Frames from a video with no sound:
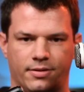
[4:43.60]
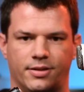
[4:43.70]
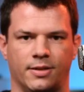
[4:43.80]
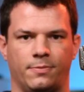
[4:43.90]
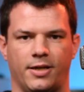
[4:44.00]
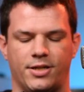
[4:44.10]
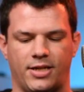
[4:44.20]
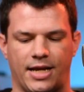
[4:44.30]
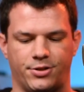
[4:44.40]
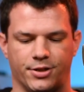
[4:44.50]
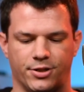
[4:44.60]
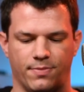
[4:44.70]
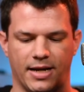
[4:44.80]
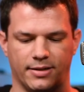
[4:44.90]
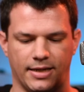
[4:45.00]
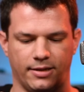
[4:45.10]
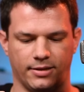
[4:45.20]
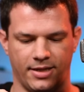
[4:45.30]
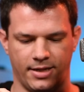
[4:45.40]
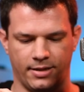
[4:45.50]
It simply attaches
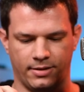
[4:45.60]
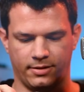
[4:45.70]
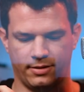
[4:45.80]
magnetically